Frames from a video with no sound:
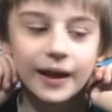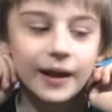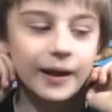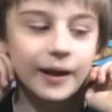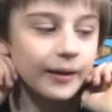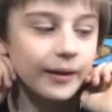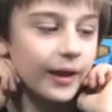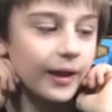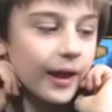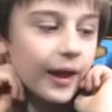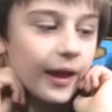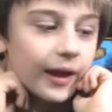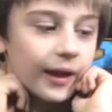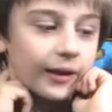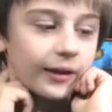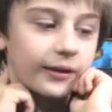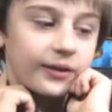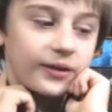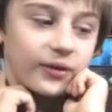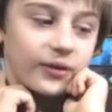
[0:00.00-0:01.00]
Yeah. yeah.
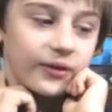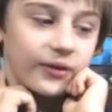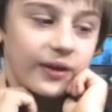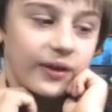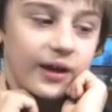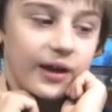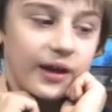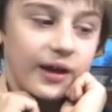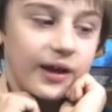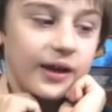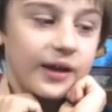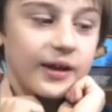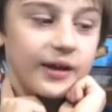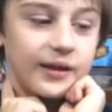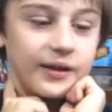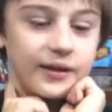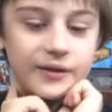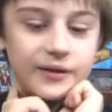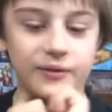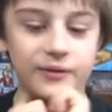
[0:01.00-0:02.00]
So
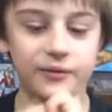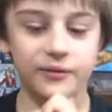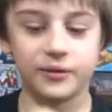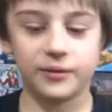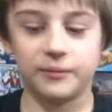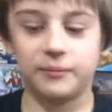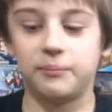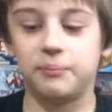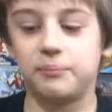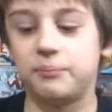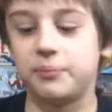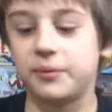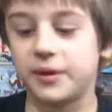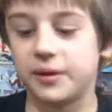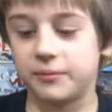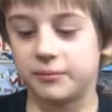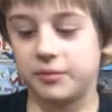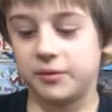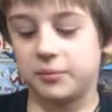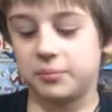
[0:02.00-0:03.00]
that you can
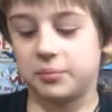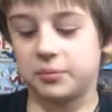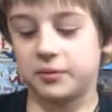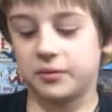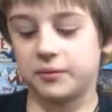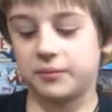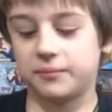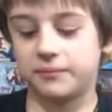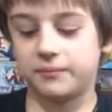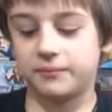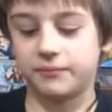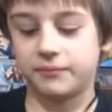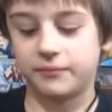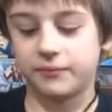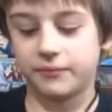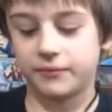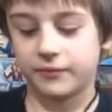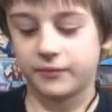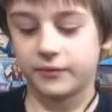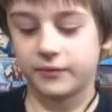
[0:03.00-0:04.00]
beat people.
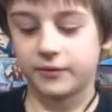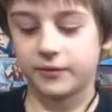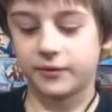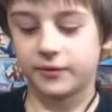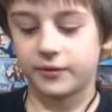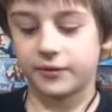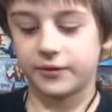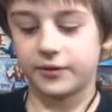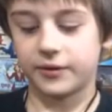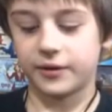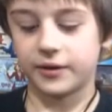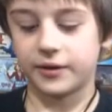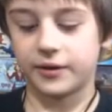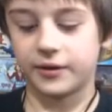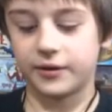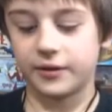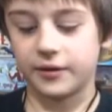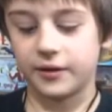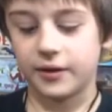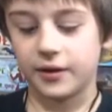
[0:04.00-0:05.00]
Because
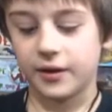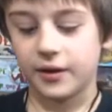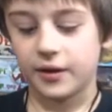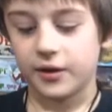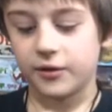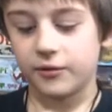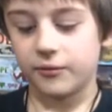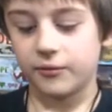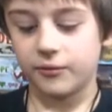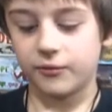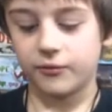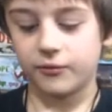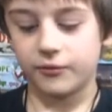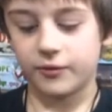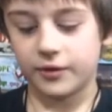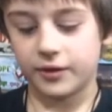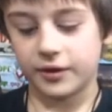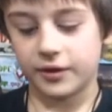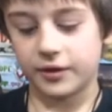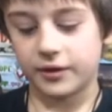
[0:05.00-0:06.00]
then you
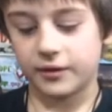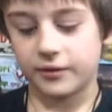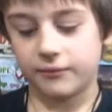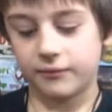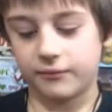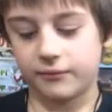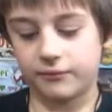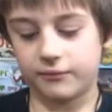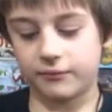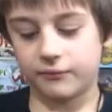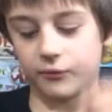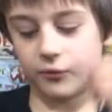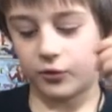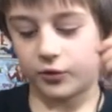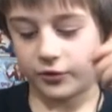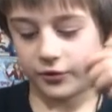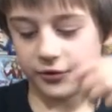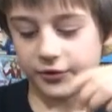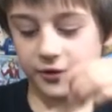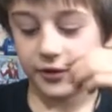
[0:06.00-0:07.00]
get
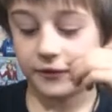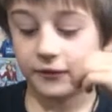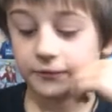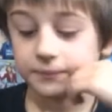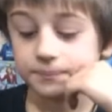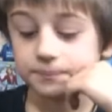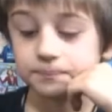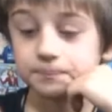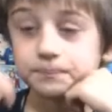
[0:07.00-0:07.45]
more stuff.